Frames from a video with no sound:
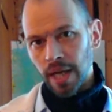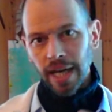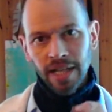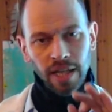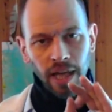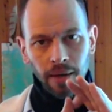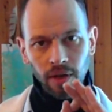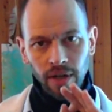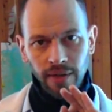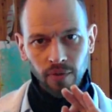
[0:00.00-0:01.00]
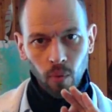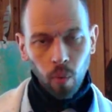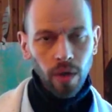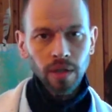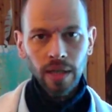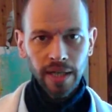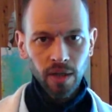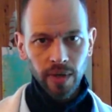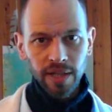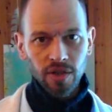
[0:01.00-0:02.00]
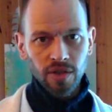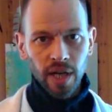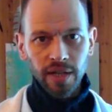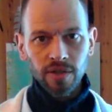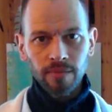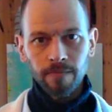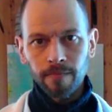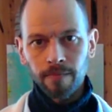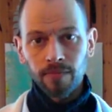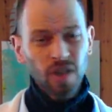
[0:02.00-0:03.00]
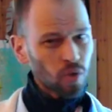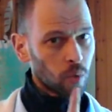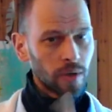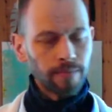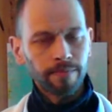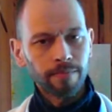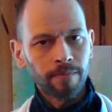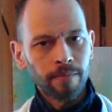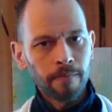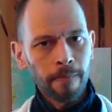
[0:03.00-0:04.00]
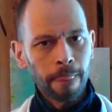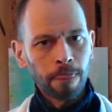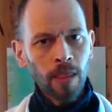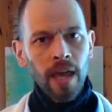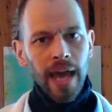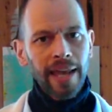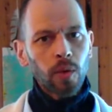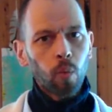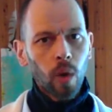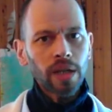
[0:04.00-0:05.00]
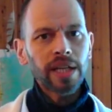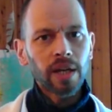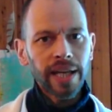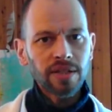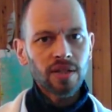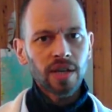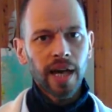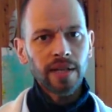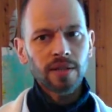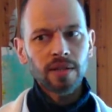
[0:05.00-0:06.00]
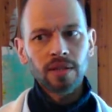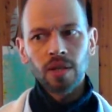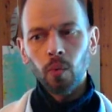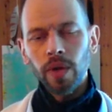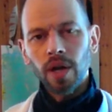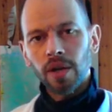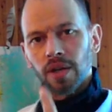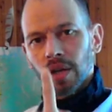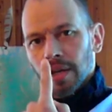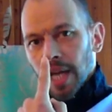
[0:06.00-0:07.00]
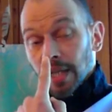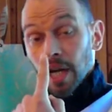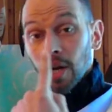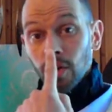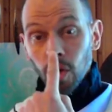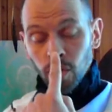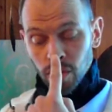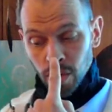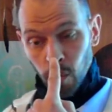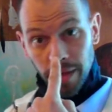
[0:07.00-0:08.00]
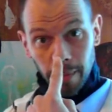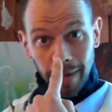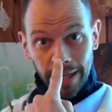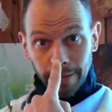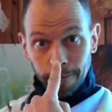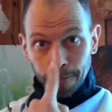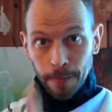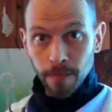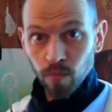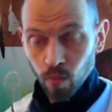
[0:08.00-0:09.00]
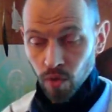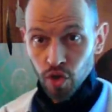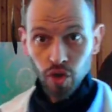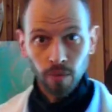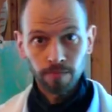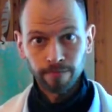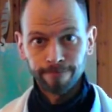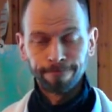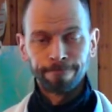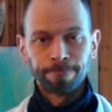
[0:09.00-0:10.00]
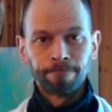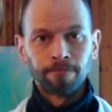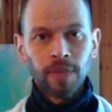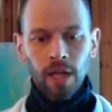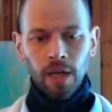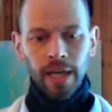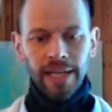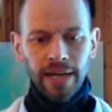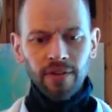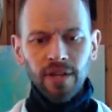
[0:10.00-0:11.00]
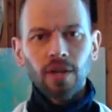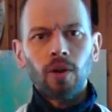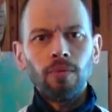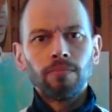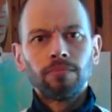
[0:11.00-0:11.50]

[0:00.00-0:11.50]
is that I'm going to give you one little exercise, just one. And that one little exercise, we're going to connect our nose with our belly. So let everything go.